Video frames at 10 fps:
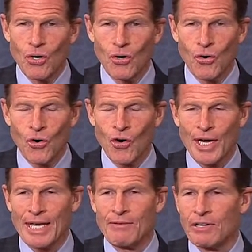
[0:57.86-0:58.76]
or
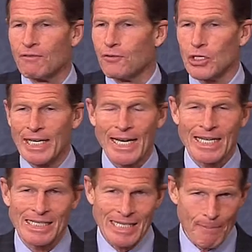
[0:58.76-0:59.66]
even fully
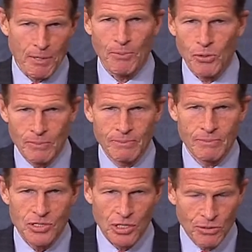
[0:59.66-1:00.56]
acceptable
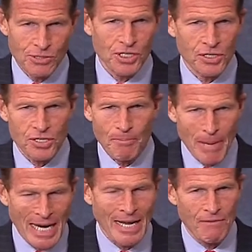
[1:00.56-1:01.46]
solution to
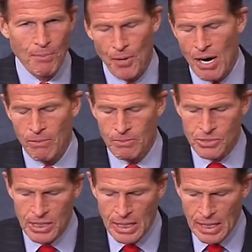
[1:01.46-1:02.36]
many of the
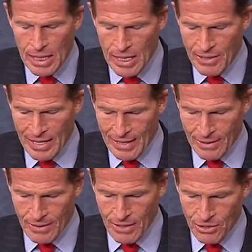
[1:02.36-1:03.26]
problems that
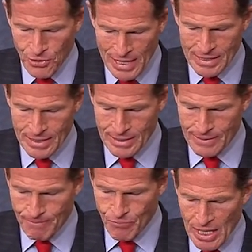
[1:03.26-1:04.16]
it addresses.
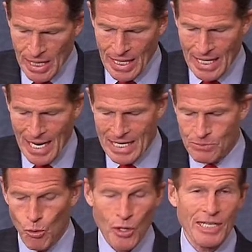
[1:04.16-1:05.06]
It has
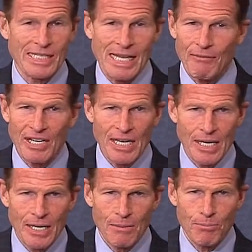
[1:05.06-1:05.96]
more than 70
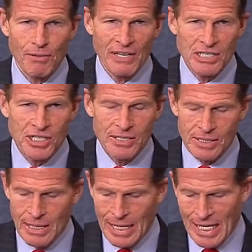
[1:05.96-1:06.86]

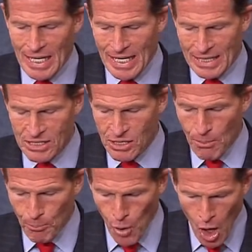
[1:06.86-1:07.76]
provisions. It's
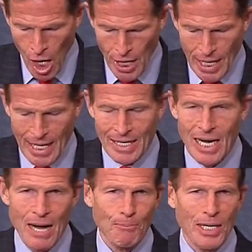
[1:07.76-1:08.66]
broad and
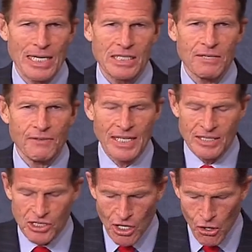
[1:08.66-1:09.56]
comprehensive in
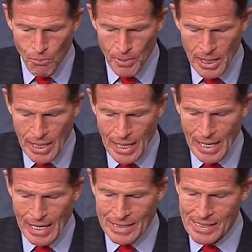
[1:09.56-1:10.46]
scope
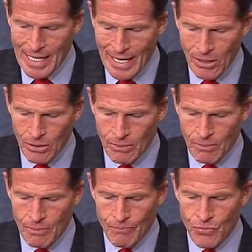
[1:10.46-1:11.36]
and scale.
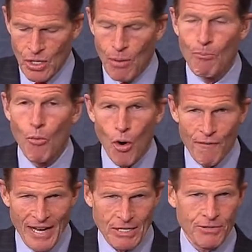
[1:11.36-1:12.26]
More
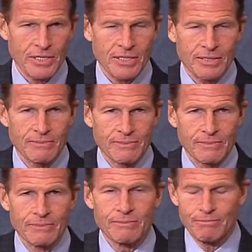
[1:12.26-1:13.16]
veterans,
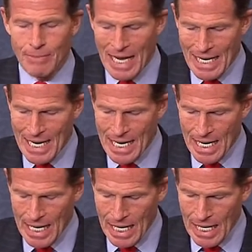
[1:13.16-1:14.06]

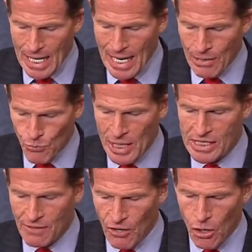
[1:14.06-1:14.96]
many at
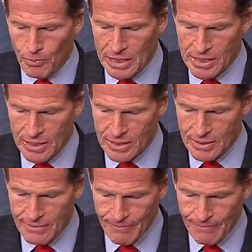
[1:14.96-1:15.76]
risk of homelessness,